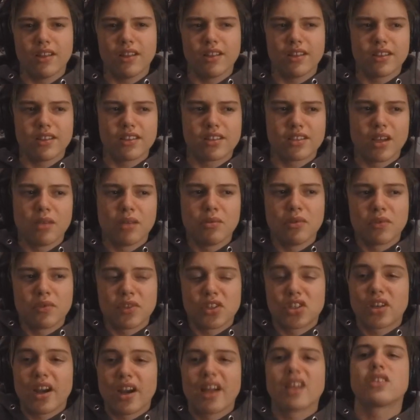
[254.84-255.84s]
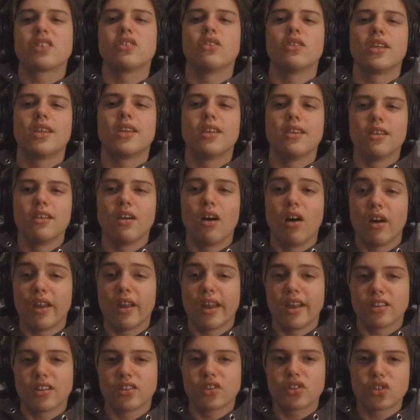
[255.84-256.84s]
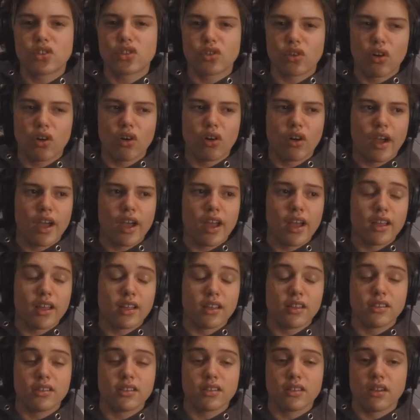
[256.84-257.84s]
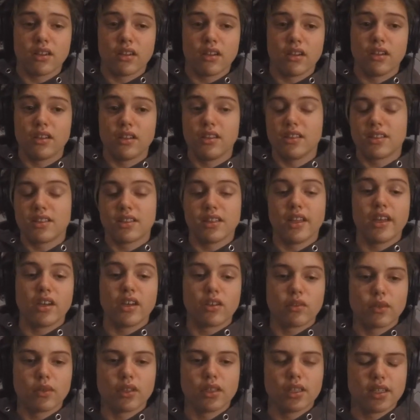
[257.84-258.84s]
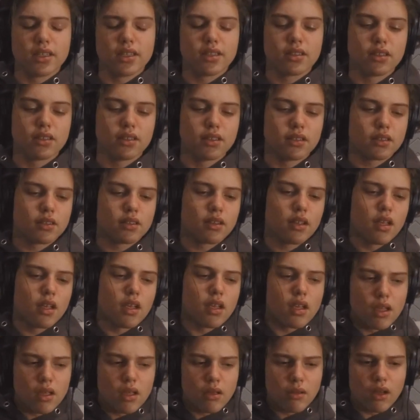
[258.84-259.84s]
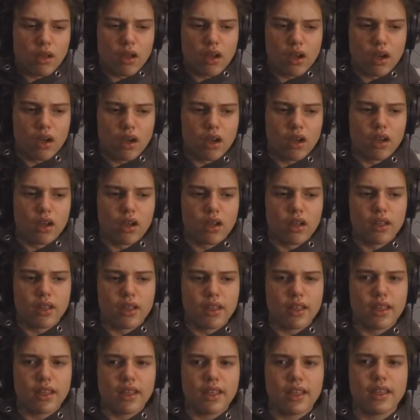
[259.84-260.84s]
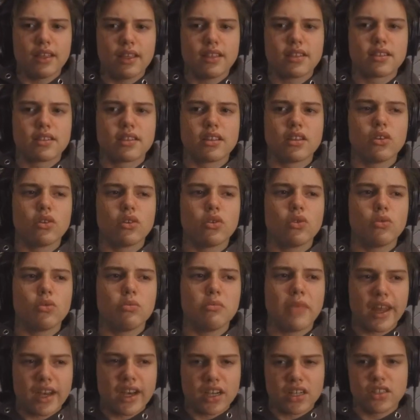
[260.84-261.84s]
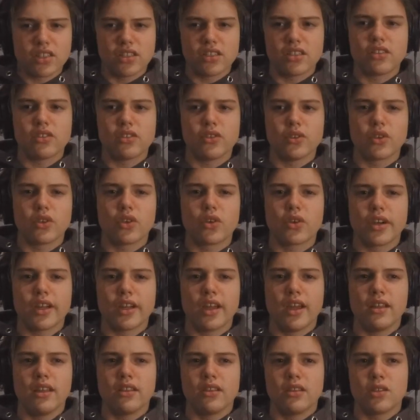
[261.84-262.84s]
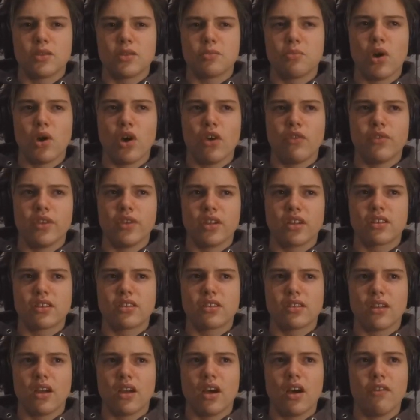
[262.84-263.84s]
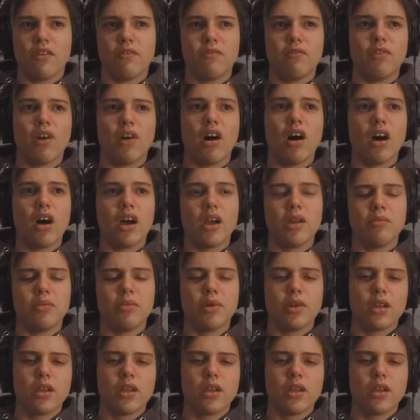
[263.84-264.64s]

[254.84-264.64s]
some of the tracks on here aren't as strong as his later releases, he still manages to create this perfect vibe